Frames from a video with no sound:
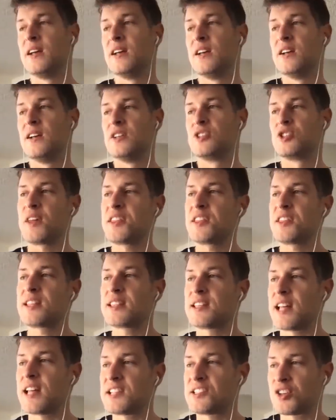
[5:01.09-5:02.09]
so i think
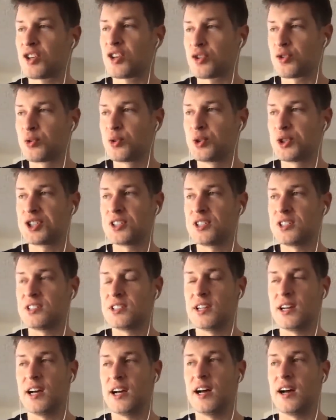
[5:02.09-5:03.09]
that that's a
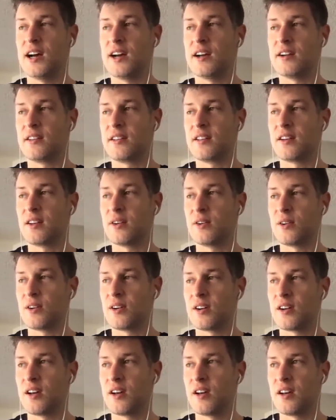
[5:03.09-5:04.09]
crucial uh, you know
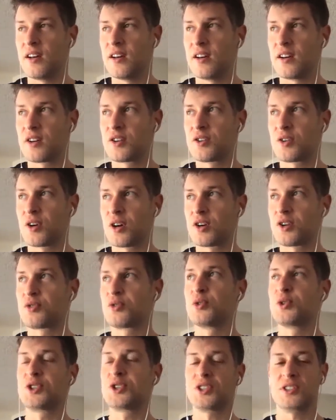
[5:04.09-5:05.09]
uh, a, cr- a,
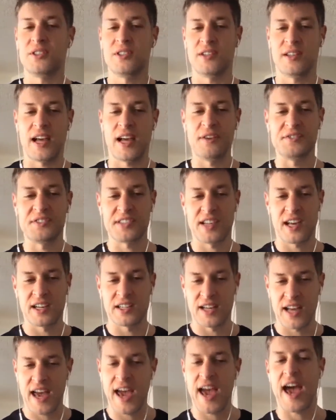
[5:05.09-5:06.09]
crucial
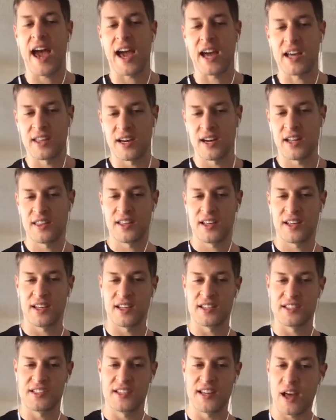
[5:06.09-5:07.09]
lifestyle hack that I
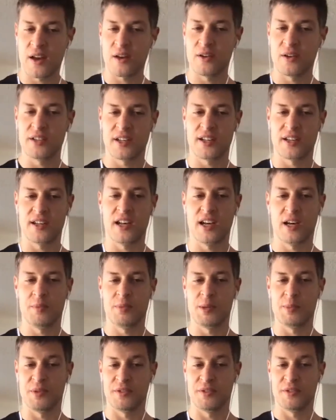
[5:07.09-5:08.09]
think is not only going to help
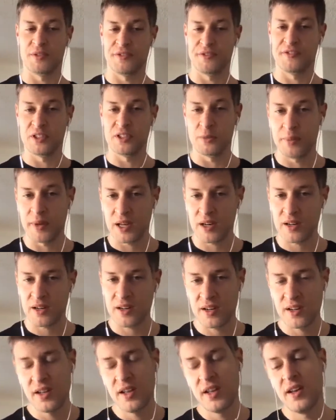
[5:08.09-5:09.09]
people feel
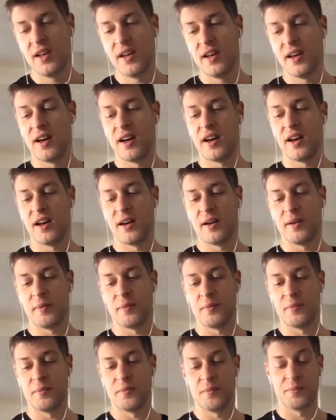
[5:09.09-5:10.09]
better,
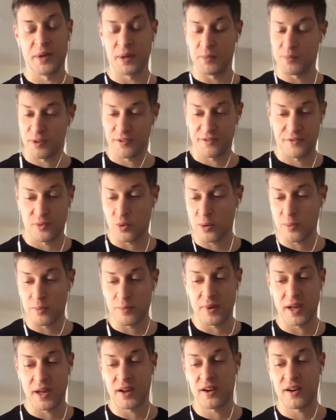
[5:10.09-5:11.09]
um, but perform
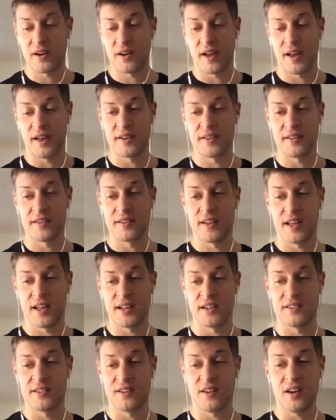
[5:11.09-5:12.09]
better and
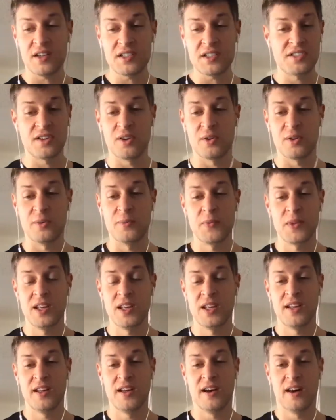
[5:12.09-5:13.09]
and also
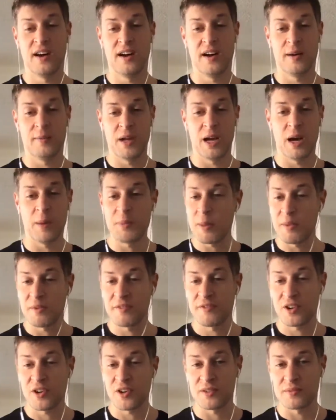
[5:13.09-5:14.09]
um, help them
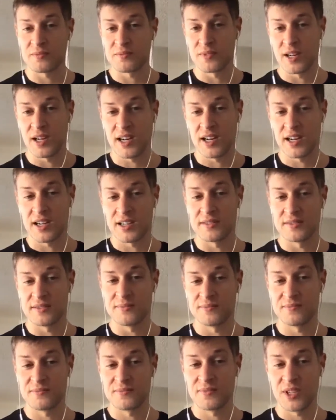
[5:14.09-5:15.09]
avert uh,
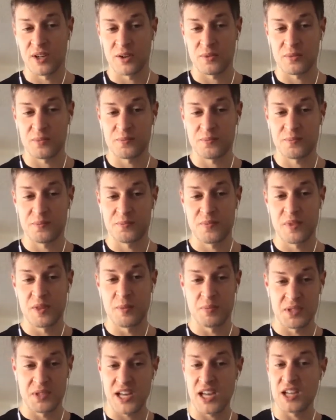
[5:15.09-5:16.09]
you know the
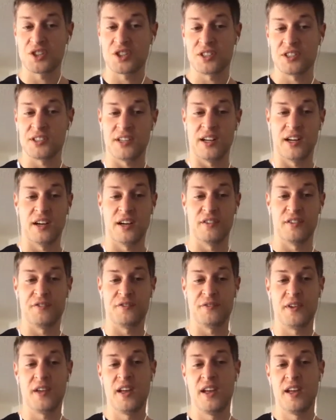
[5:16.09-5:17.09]
potential
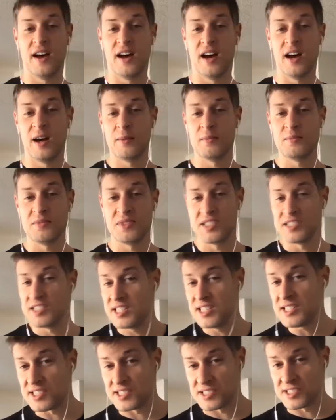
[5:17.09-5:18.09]
of um,
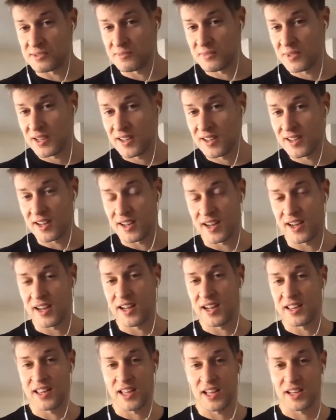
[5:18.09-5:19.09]
diseases.
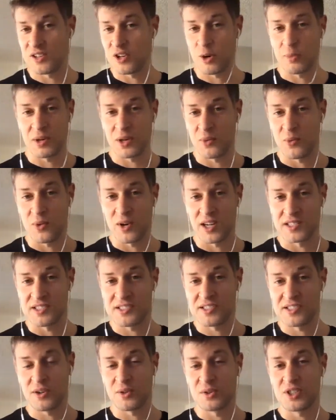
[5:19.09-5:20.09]
Uh, that nobody wants.
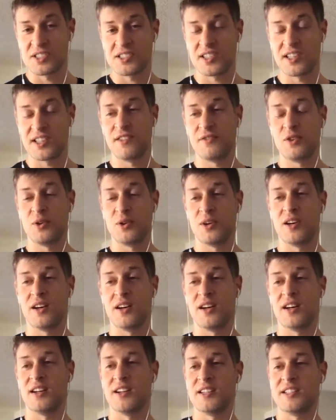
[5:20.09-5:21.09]
So, just to give you
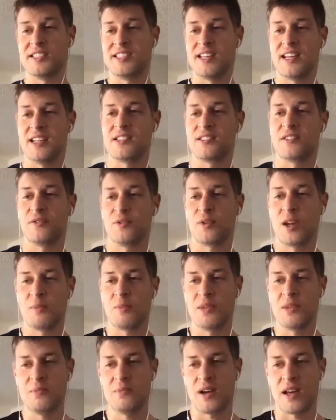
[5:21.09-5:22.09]
a, a, sense of what I
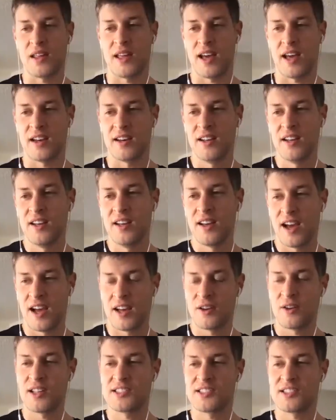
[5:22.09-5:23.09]
mean by that, I
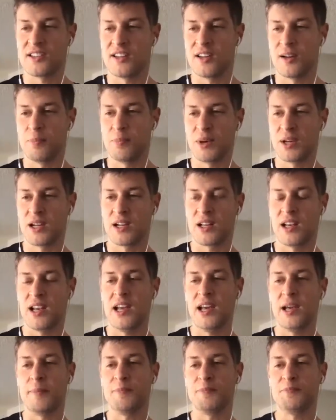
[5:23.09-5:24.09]
know that's a, a big
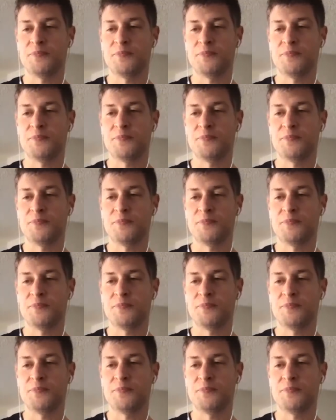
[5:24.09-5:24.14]
claim.